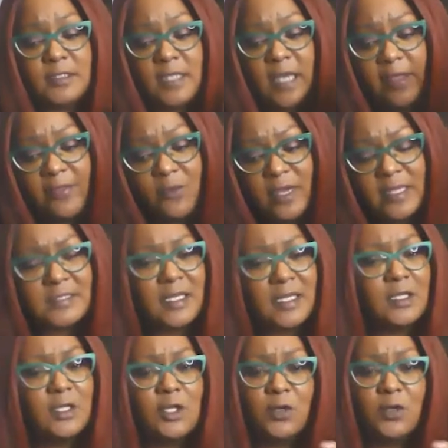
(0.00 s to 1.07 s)
because otherwise,
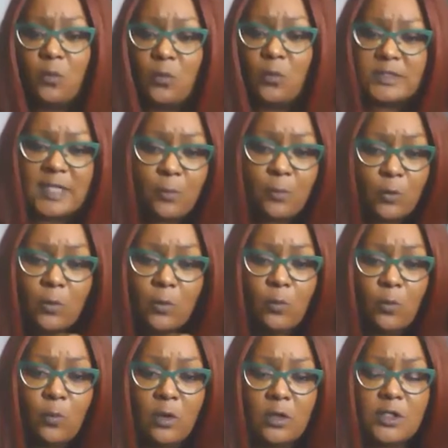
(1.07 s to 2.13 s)
like, you know, was I,
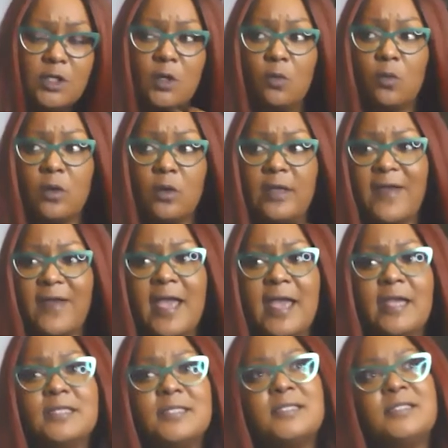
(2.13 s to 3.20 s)
you know, if
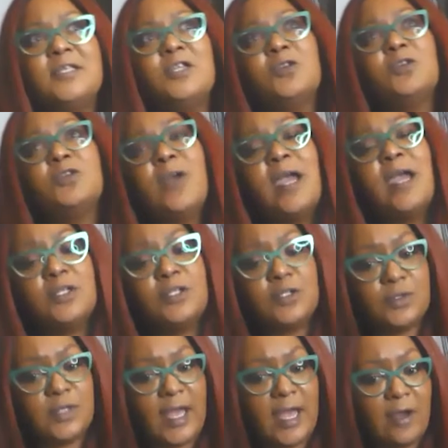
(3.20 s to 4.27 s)
I, you know, tried to
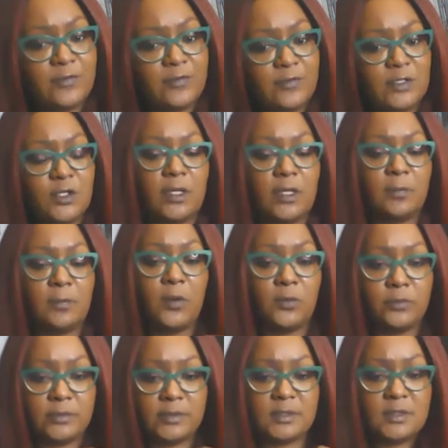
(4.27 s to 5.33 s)
do the outfit, you know, like
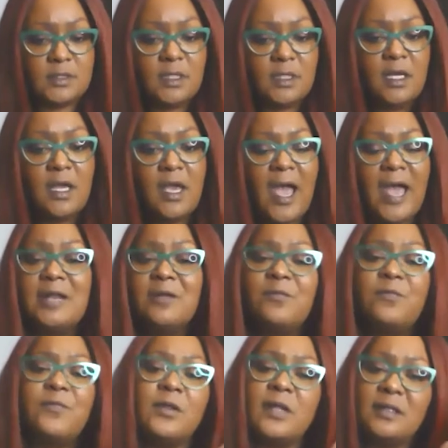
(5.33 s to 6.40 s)
posts, I
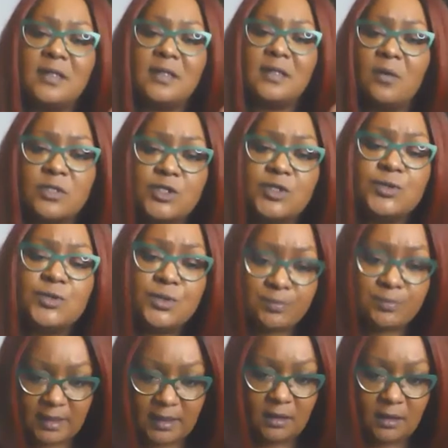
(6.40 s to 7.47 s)
didn't feel like that was true to
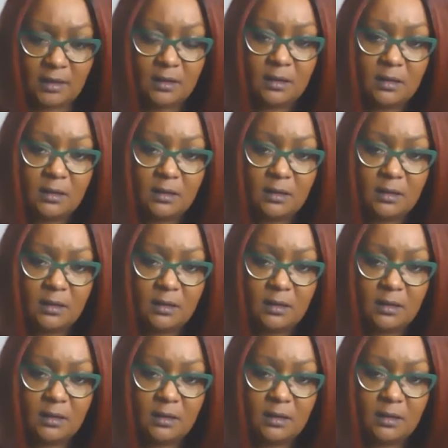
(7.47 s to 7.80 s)
me.